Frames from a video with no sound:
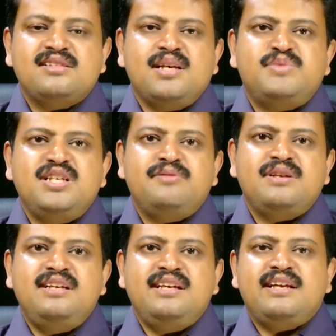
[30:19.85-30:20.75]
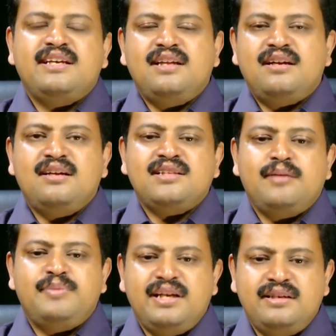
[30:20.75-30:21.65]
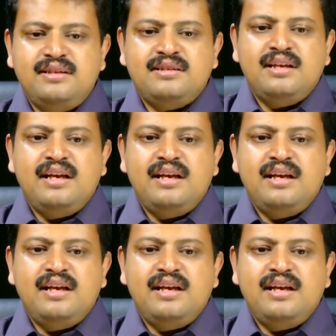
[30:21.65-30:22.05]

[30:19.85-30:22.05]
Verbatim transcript: subsequently Kedarnath upheld it